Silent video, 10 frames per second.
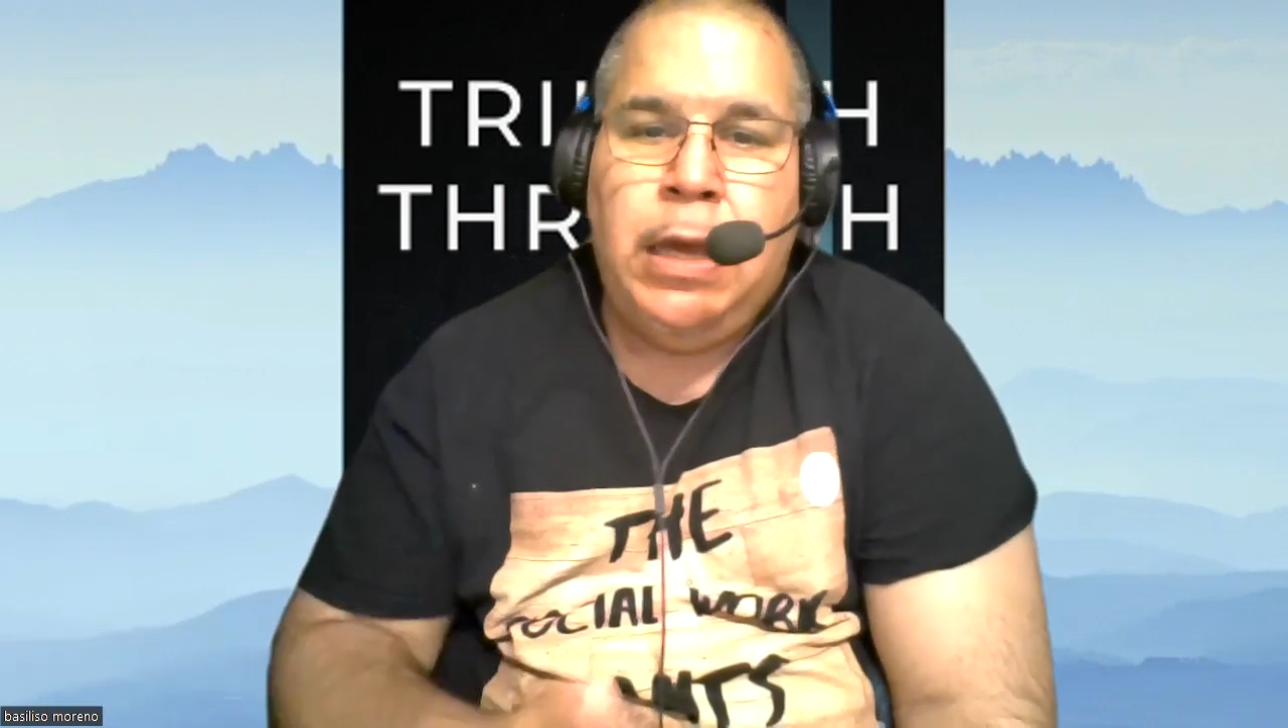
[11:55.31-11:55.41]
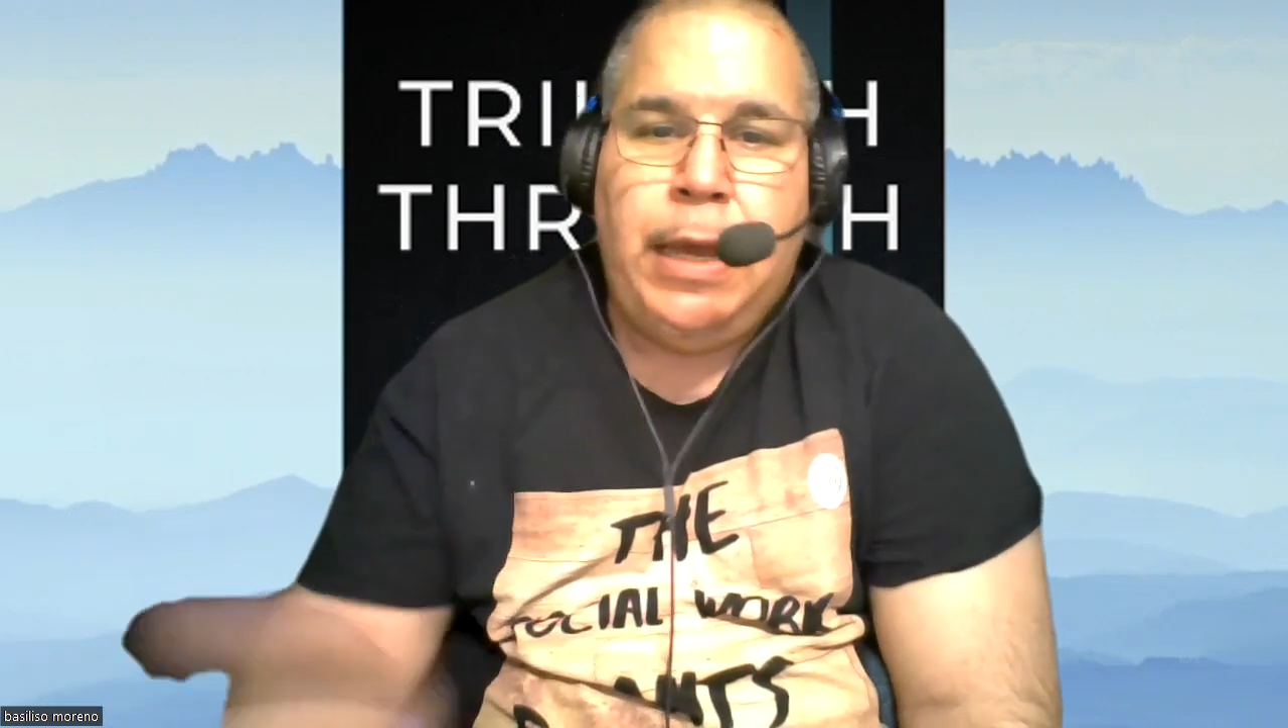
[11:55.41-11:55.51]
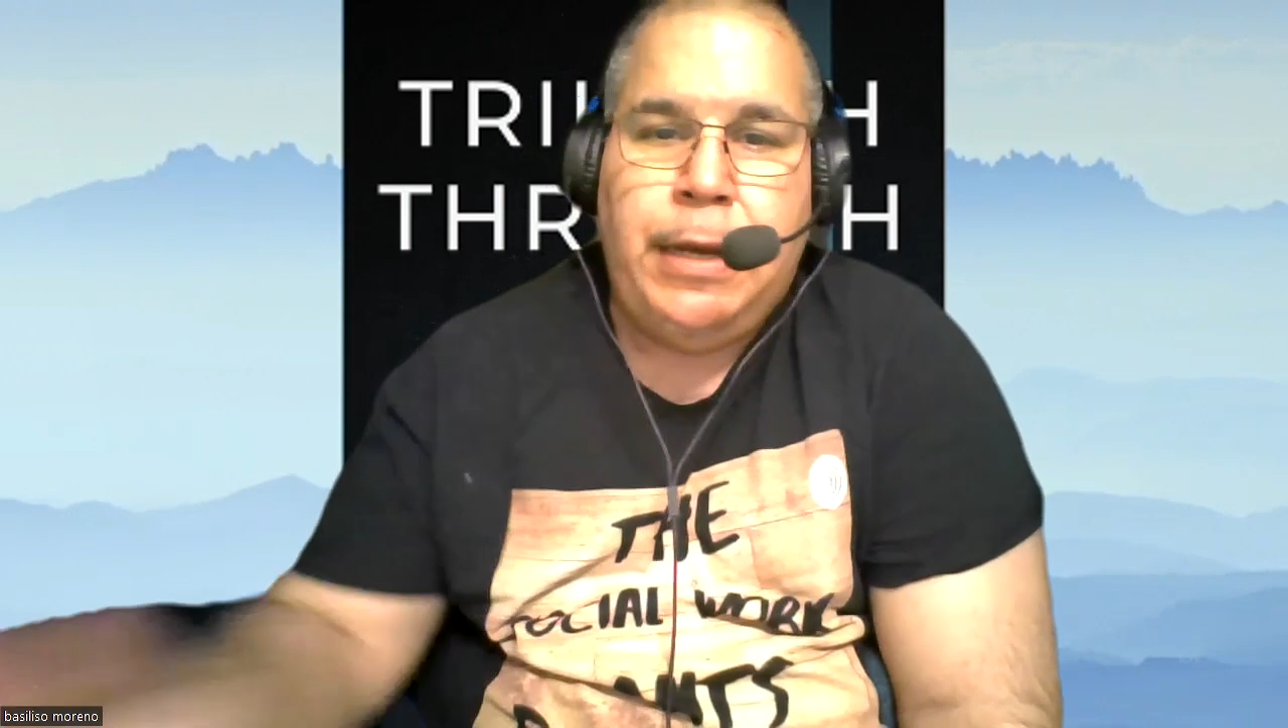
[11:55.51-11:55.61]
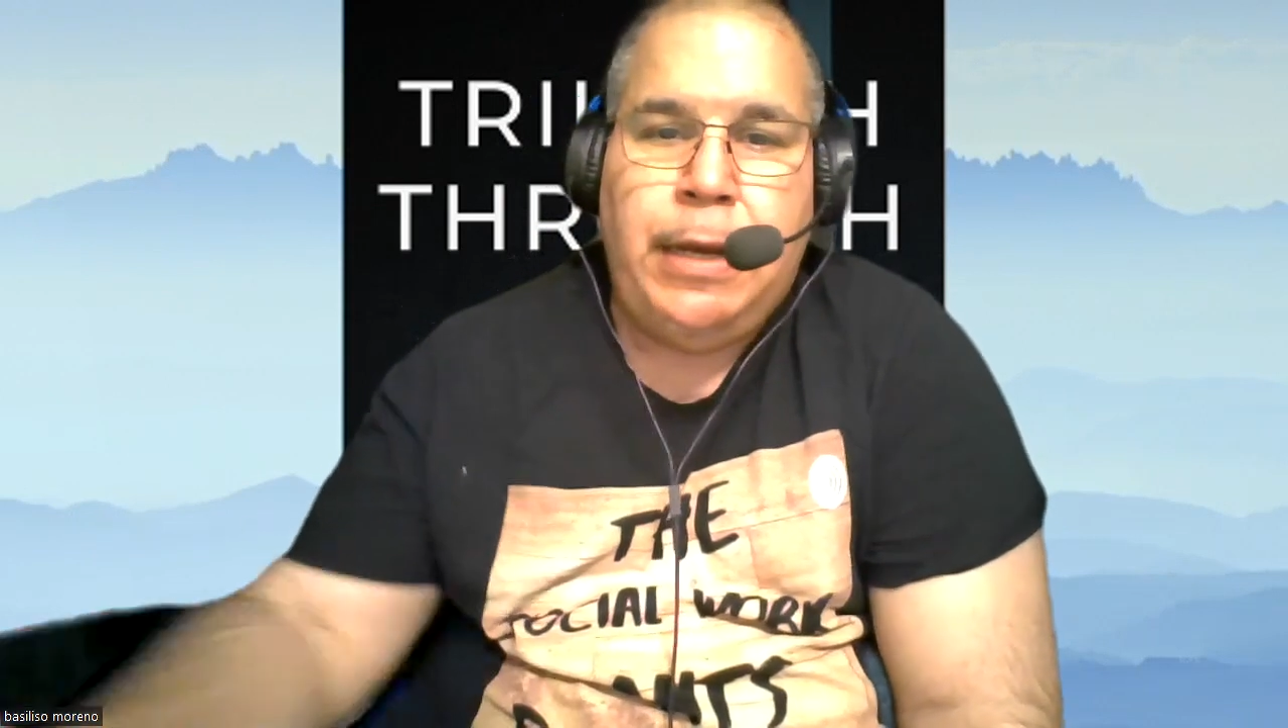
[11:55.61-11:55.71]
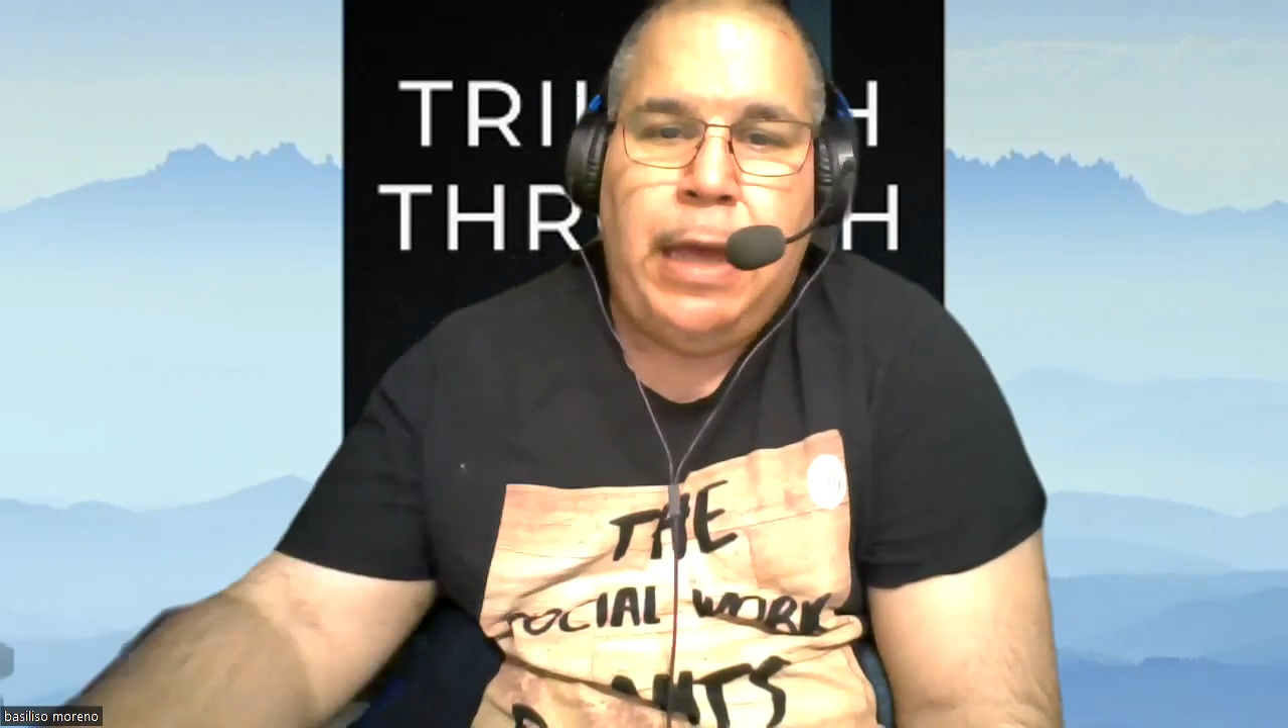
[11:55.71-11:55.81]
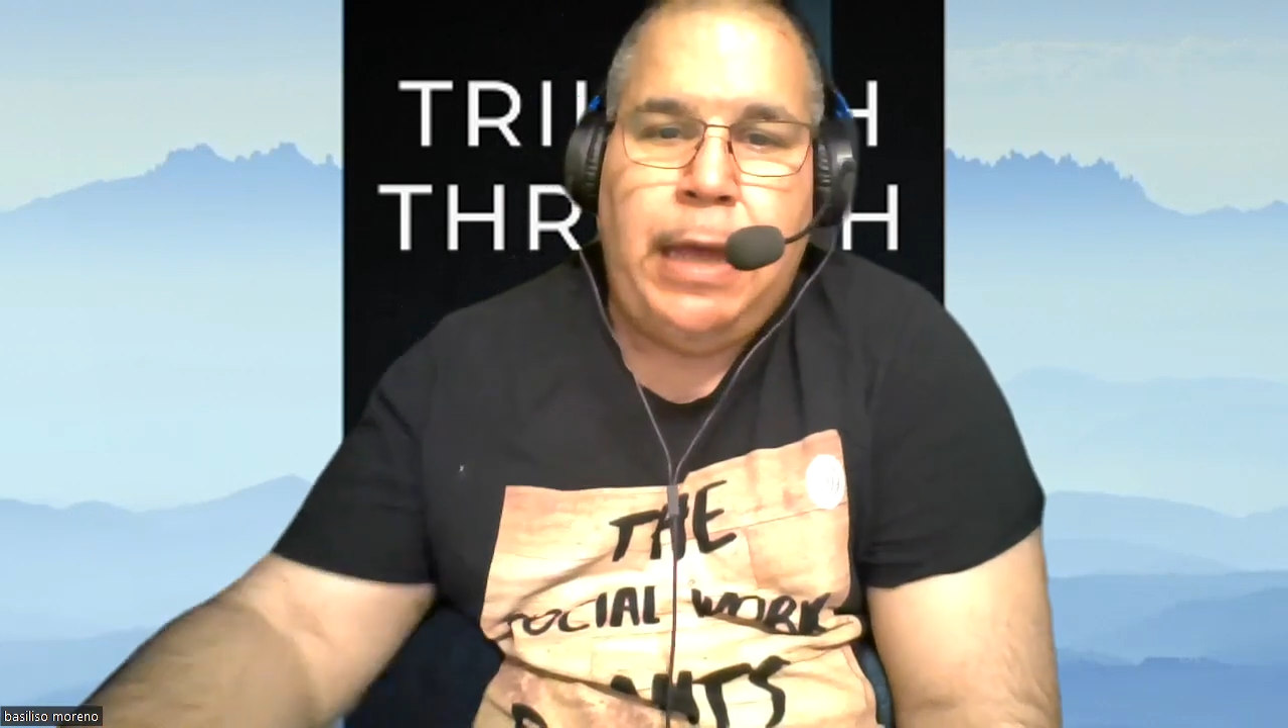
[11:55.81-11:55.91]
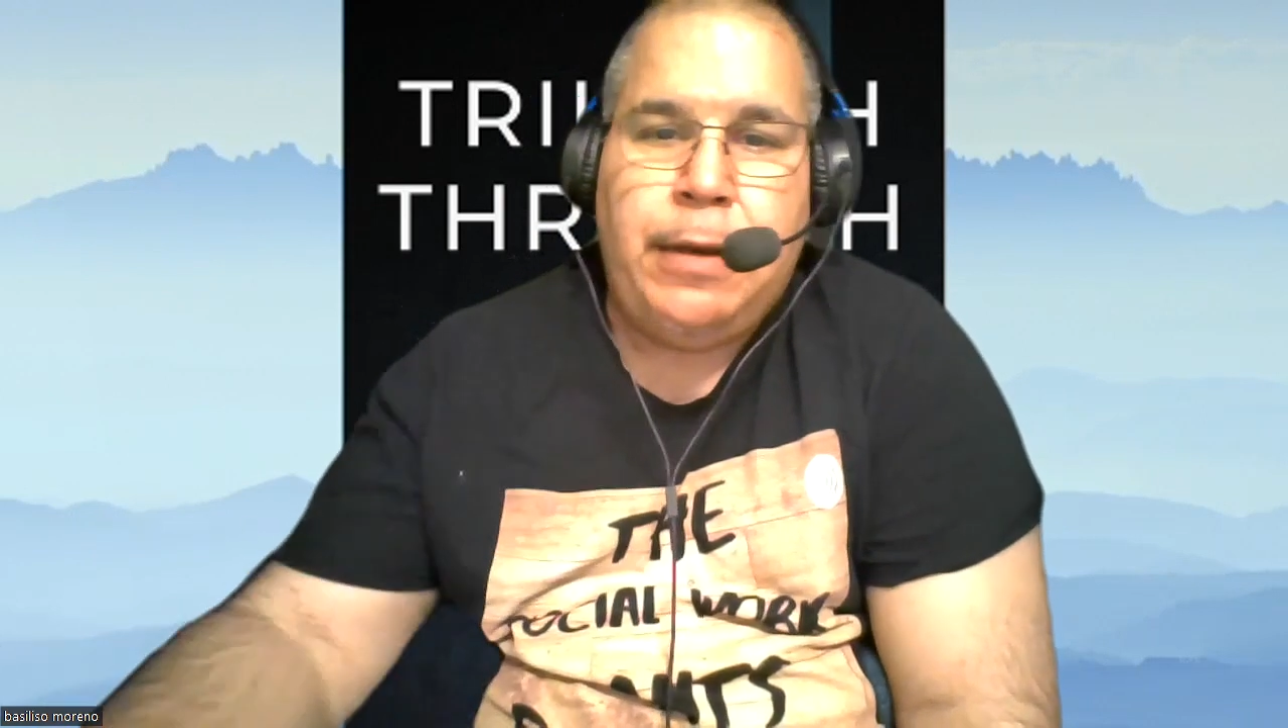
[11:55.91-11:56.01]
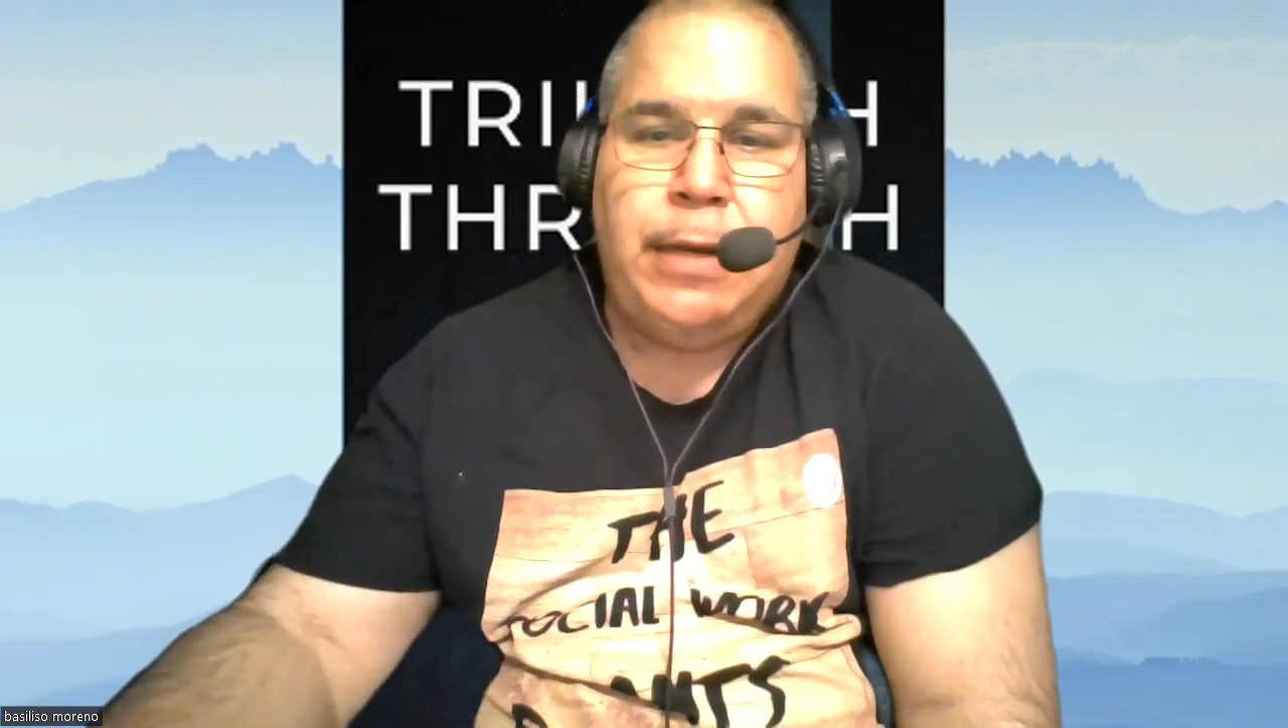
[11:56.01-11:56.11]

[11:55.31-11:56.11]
and not